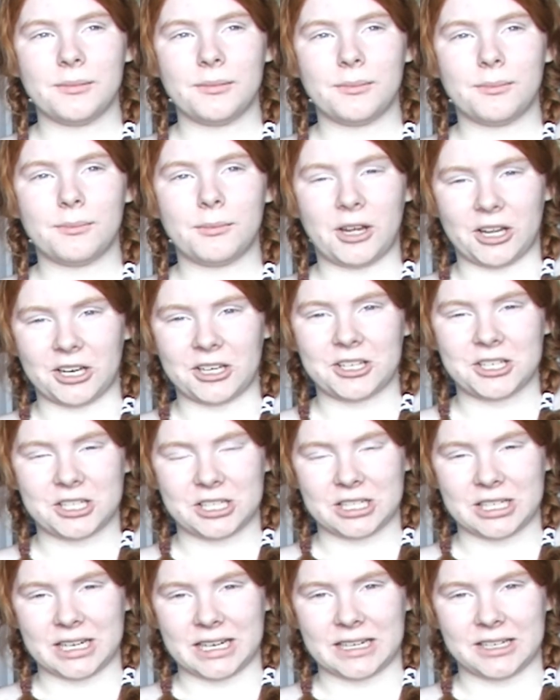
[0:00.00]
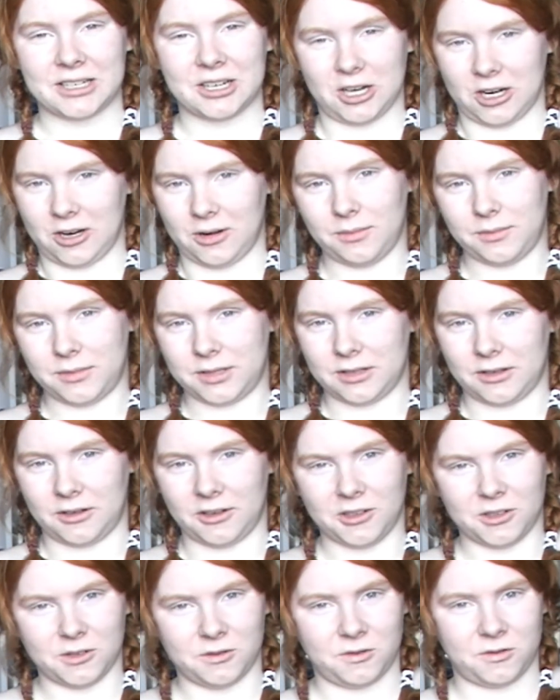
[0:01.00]
much in terms
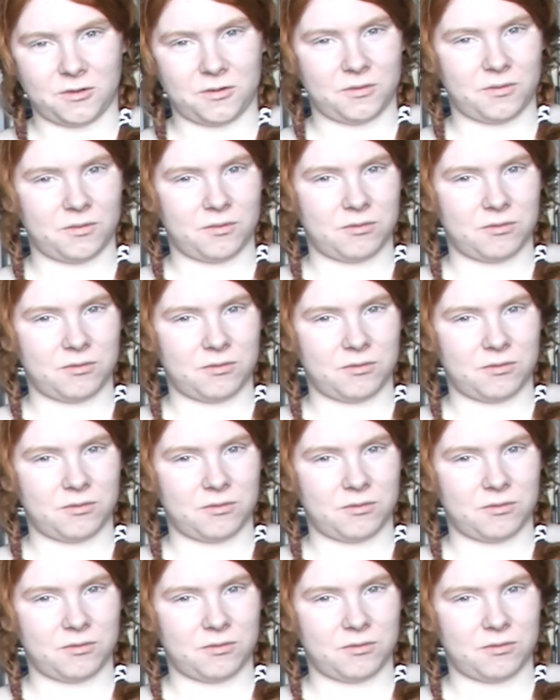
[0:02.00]
of